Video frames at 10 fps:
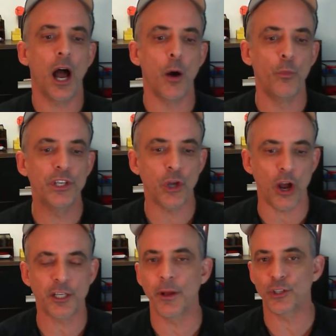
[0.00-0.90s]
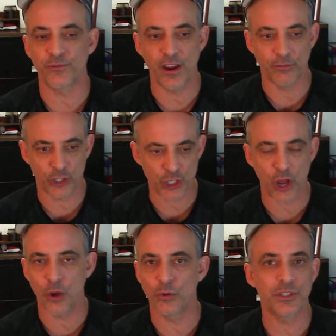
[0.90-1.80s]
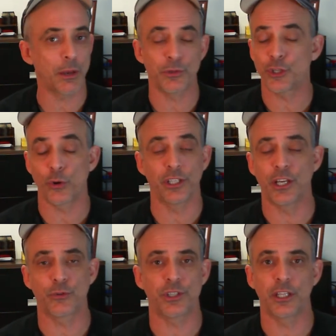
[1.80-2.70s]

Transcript: we talked about your favorite shows. That was totally interesting.